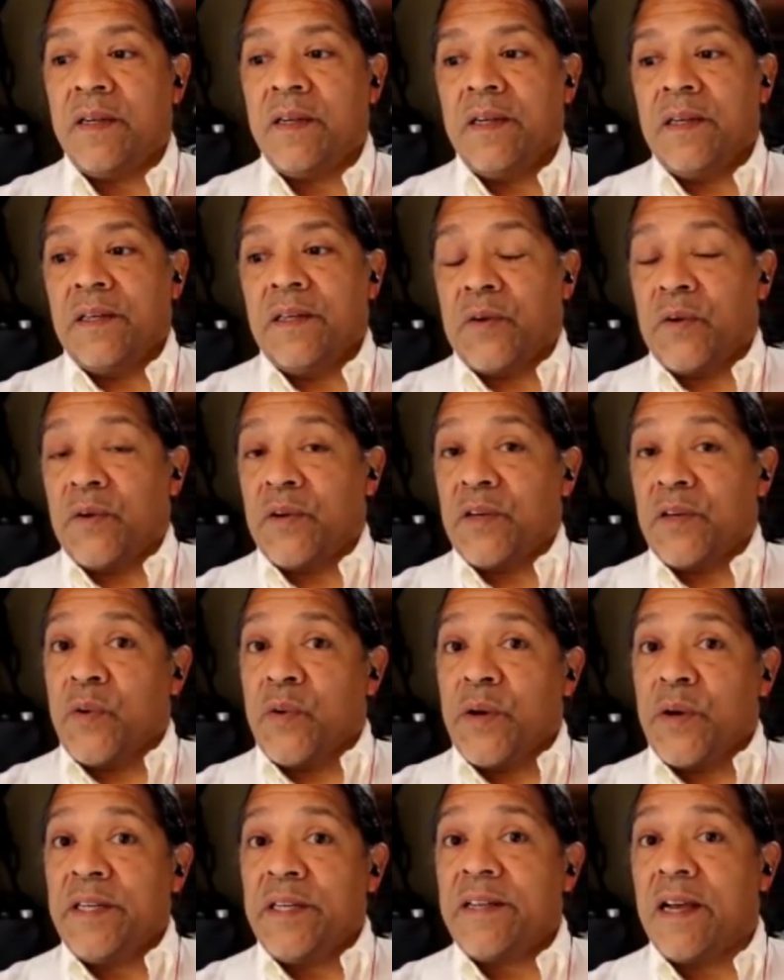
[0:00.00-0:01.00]
Go to
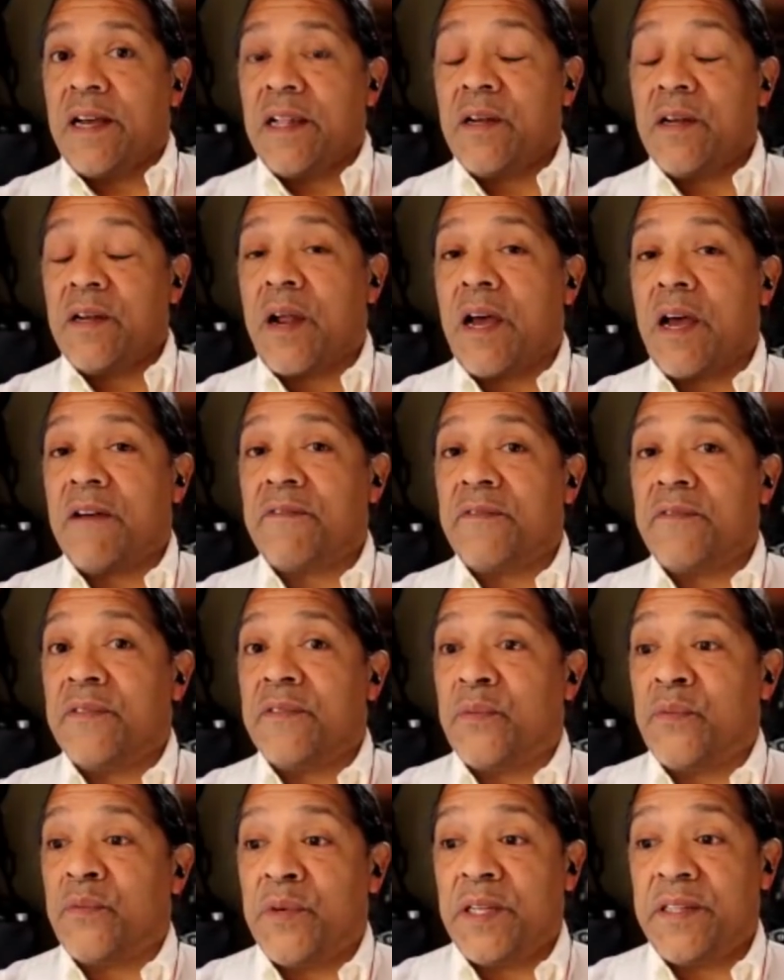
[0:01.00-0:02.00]
Cointelegraph,
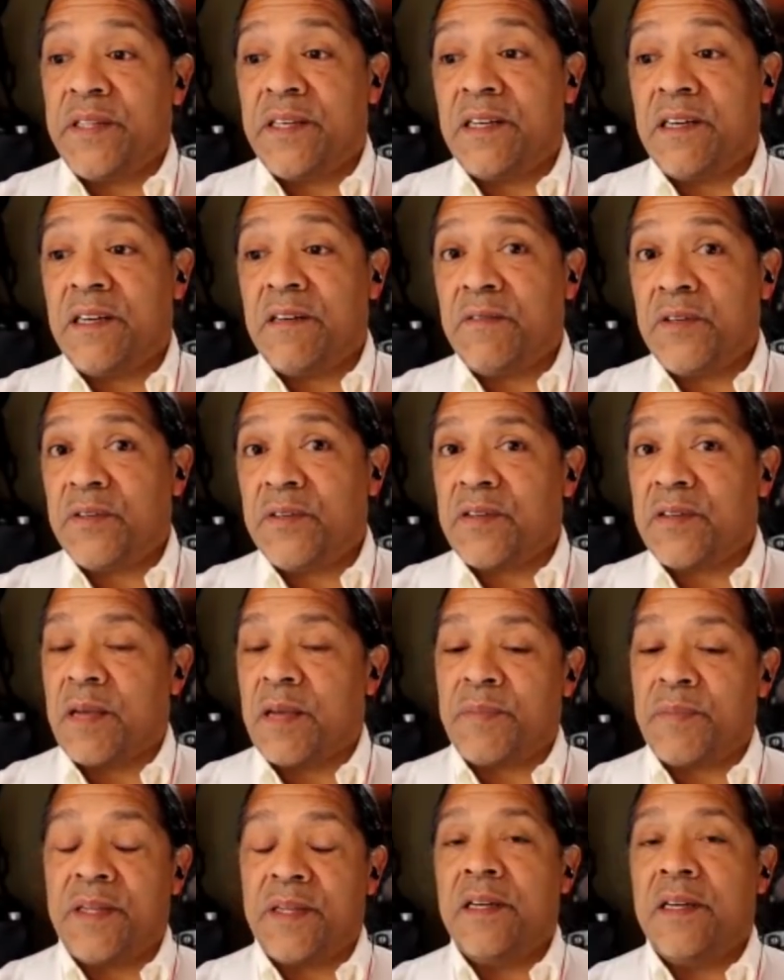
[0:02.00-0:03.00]
read the interview,
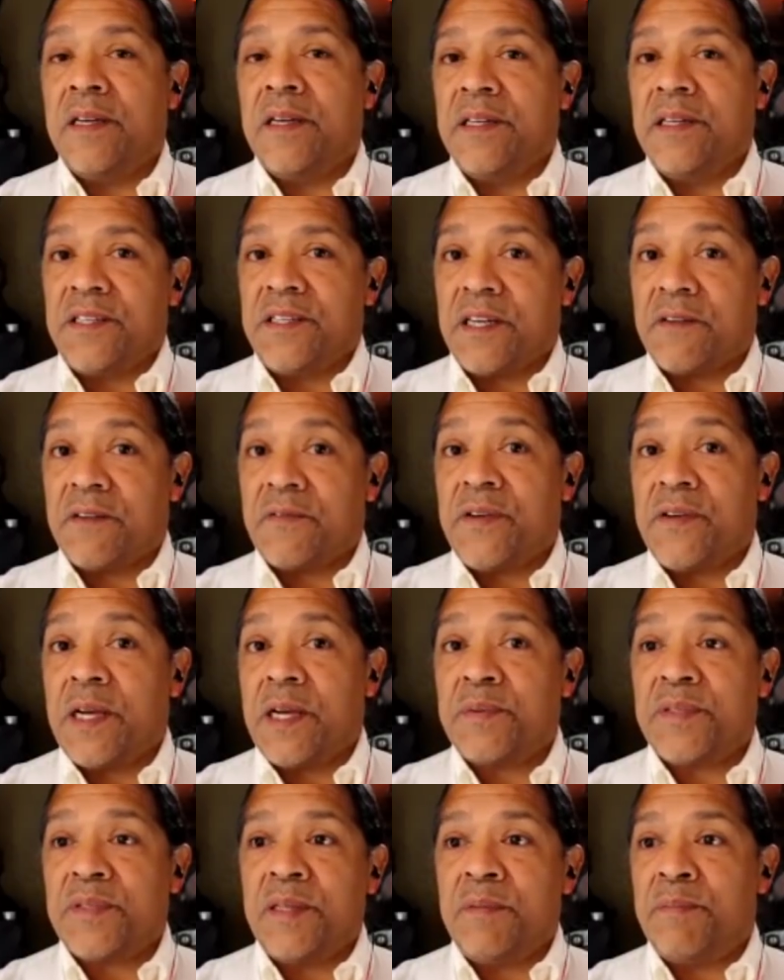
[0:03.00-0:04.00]
type in Jeffrey
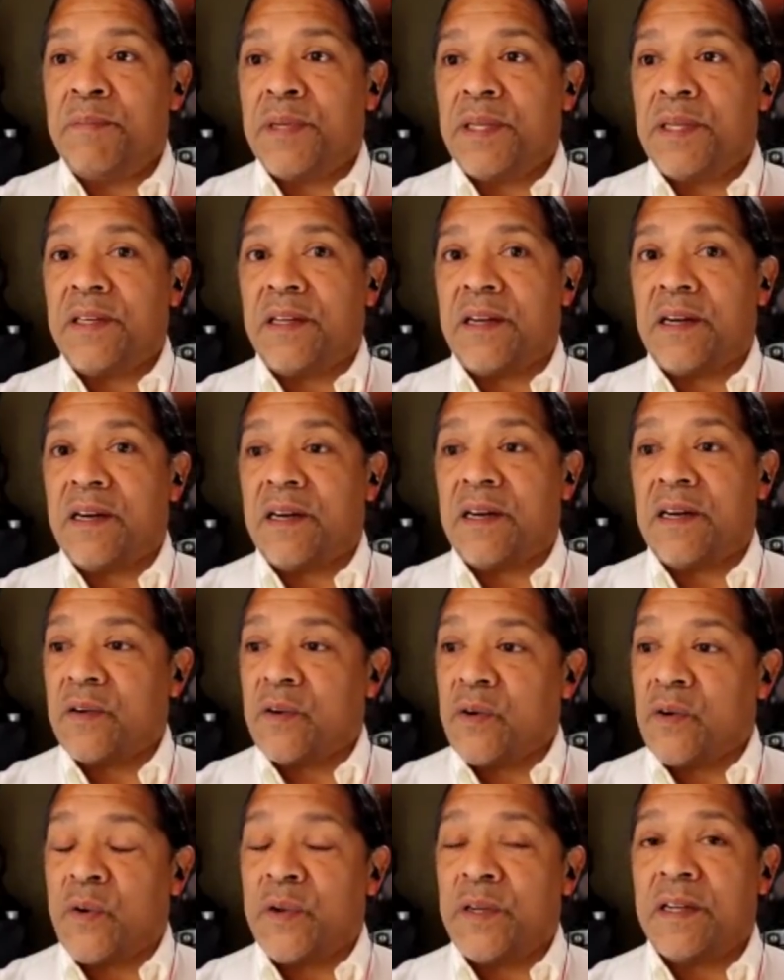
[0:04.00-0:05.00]
Epstein, billionaire,
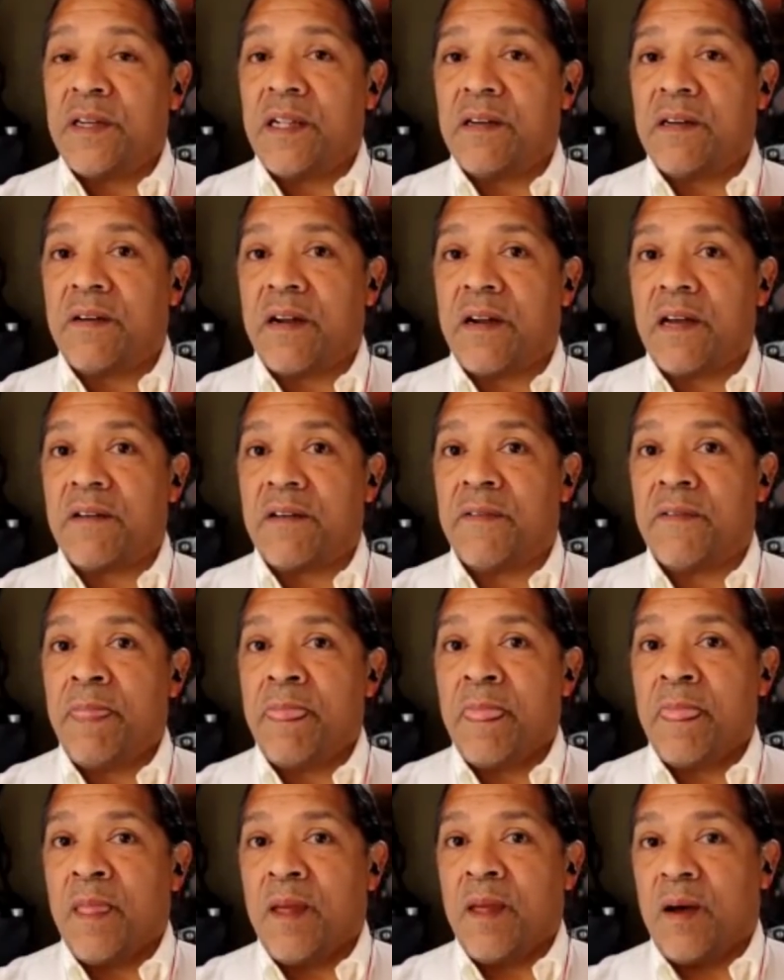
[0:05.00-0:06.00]
Cointelegraph.
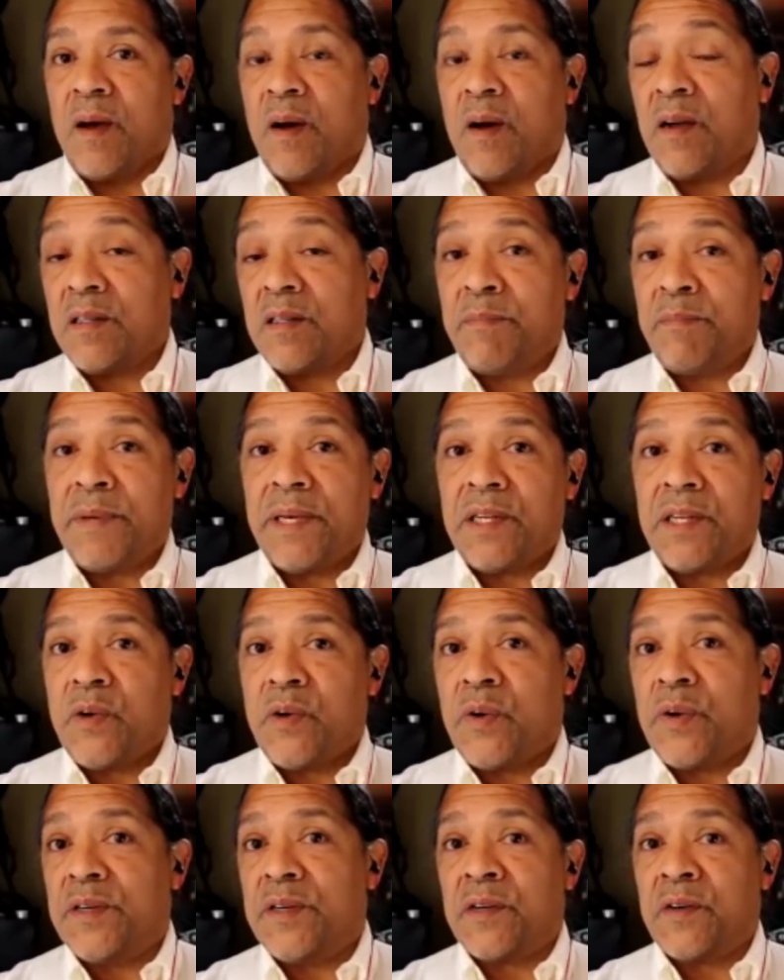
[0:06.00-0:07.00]
All the
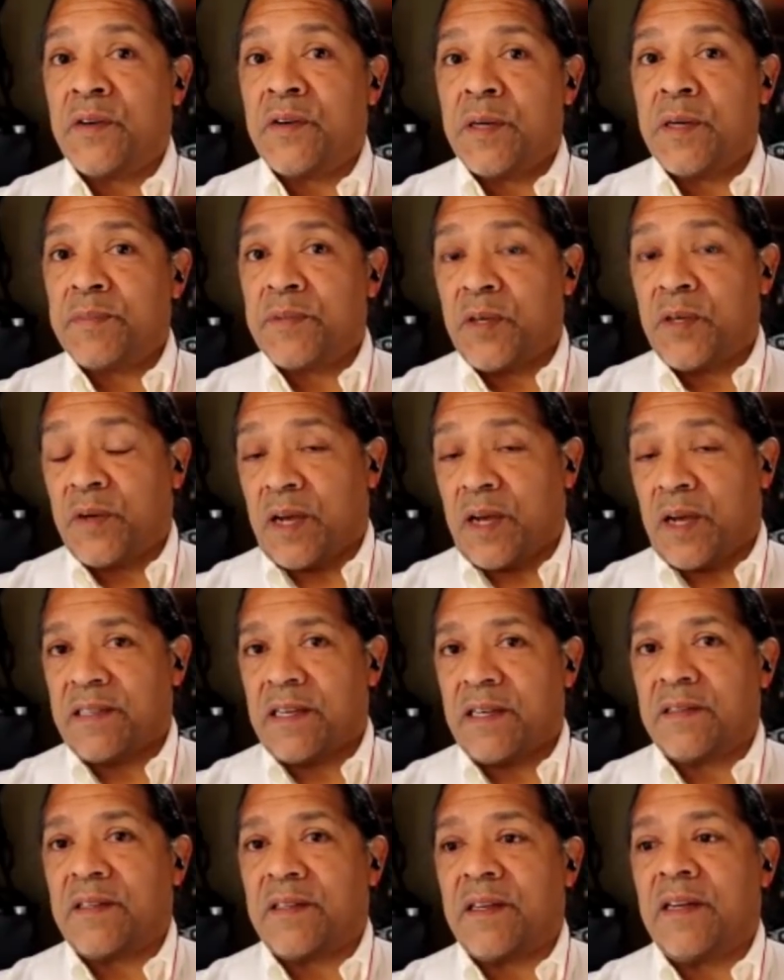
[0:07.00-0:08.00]
Bitcoiners and crypto guys
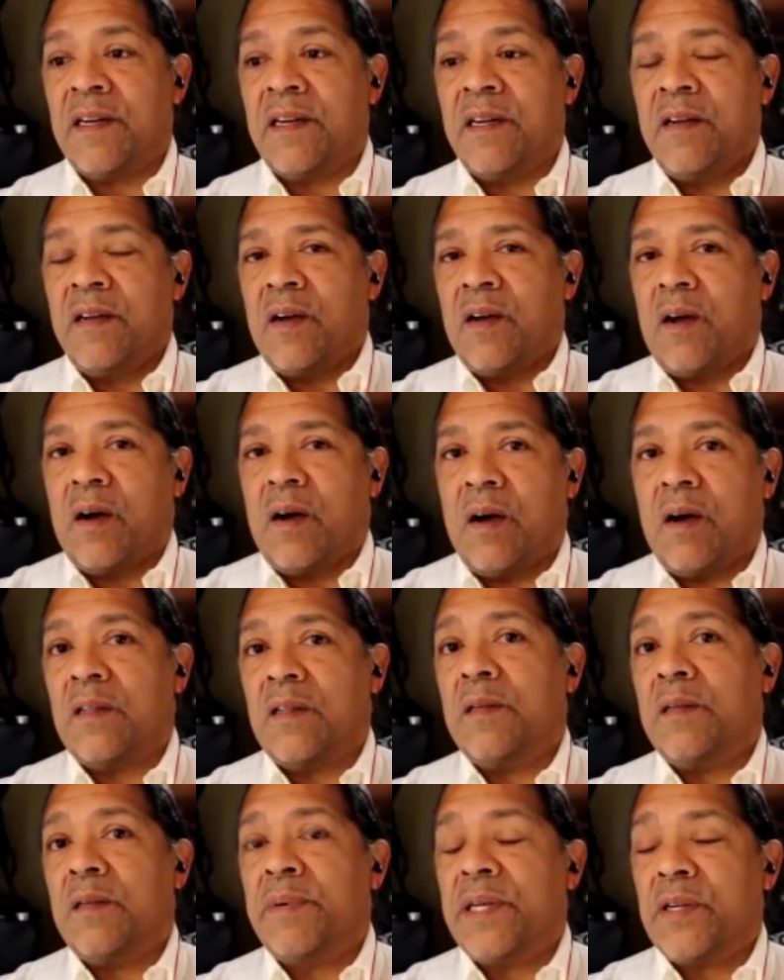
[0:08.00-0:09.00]
out there, all
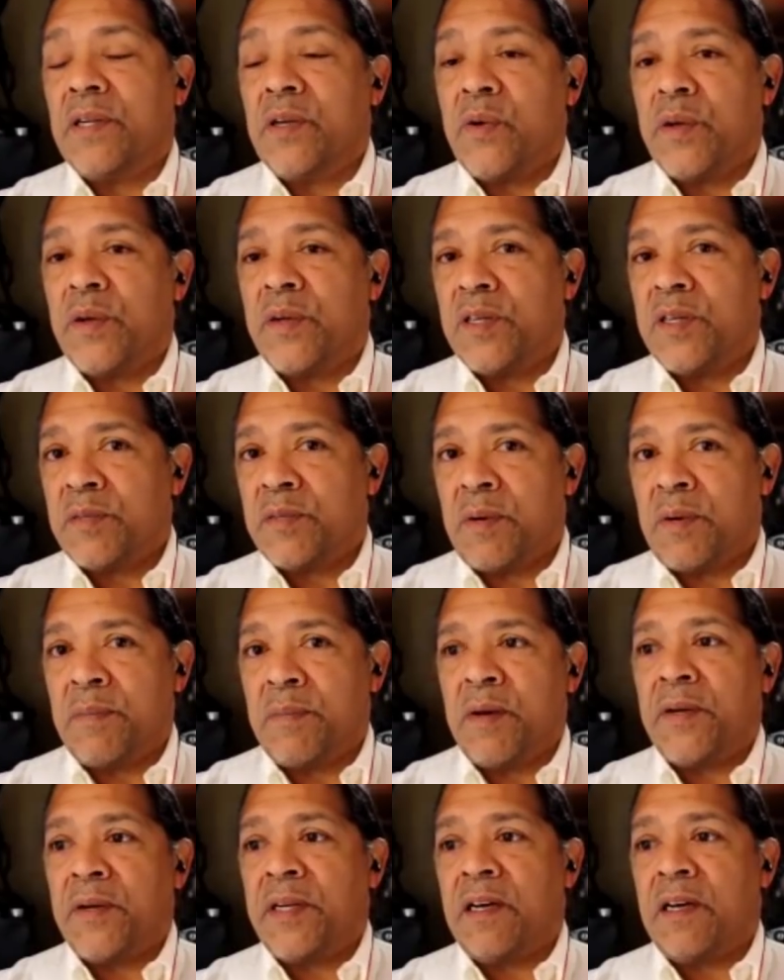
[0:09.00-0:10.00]
the Bitcoiners
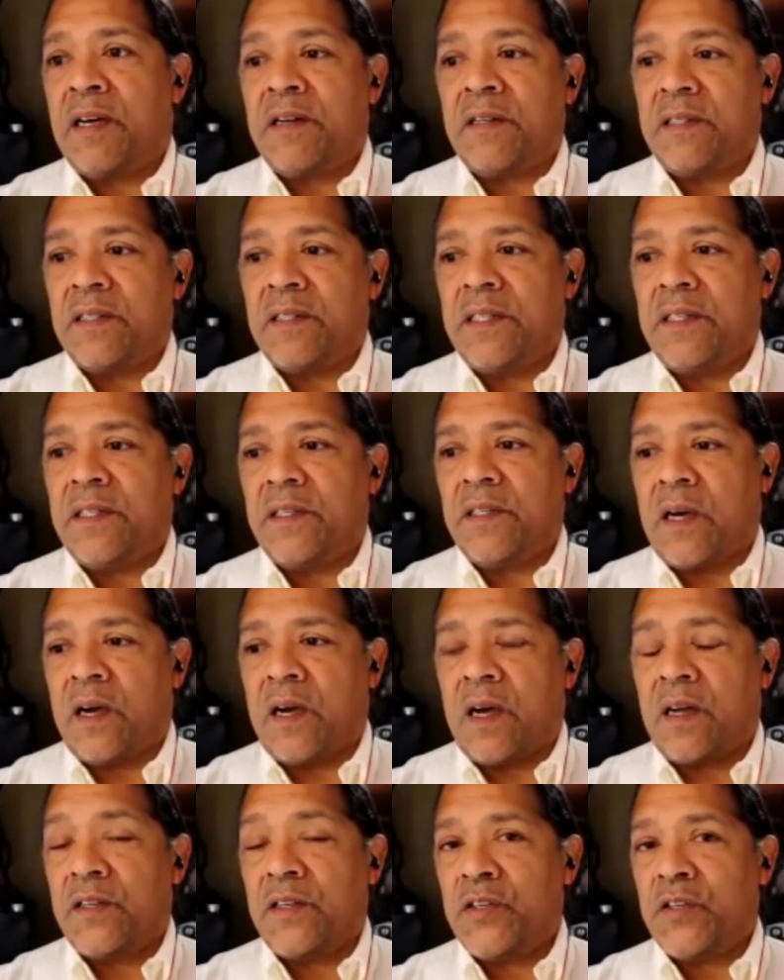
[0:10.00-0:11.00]
promoting on
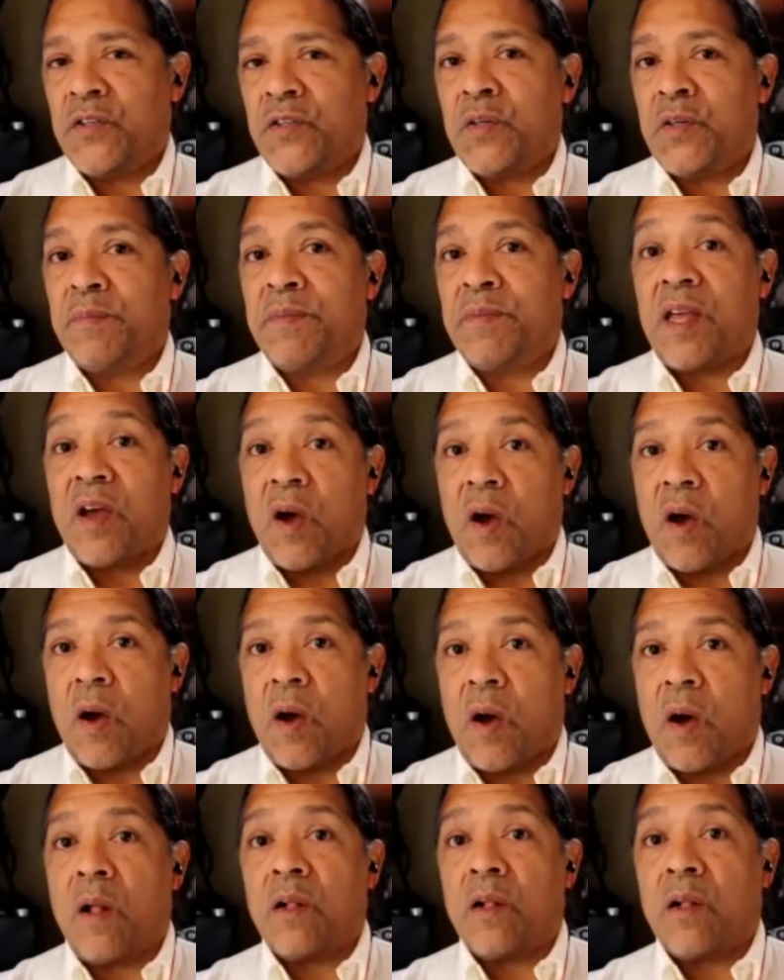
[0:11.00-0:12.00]
YouTube, they
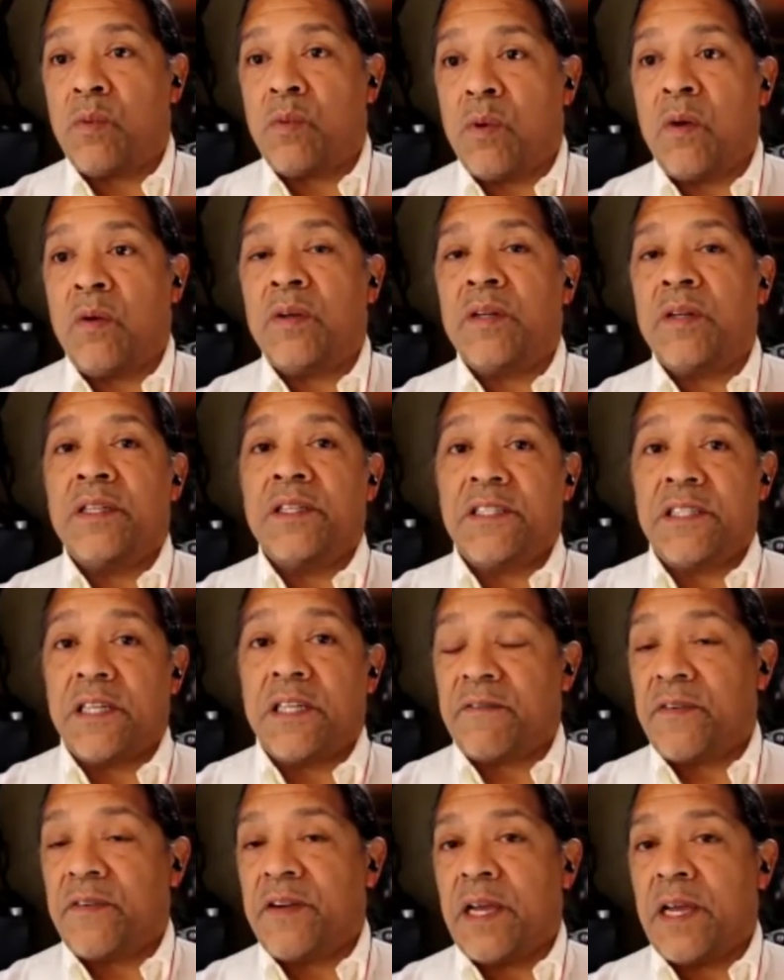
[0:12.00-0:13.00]
all quote
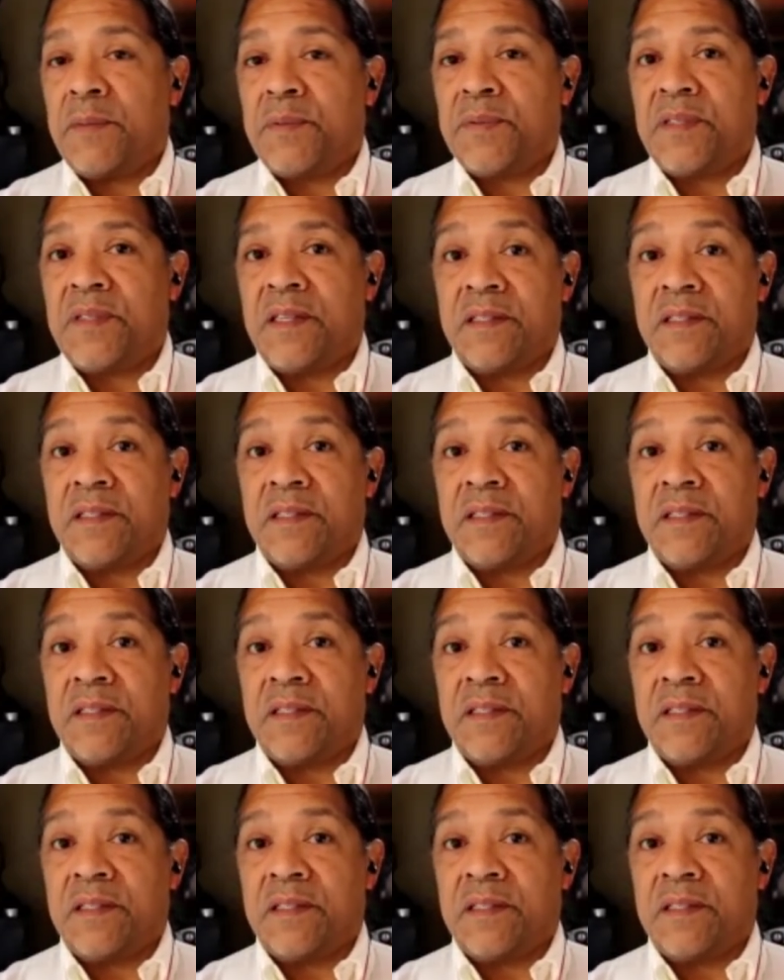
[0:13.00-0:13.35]
Jeffrey Epstein.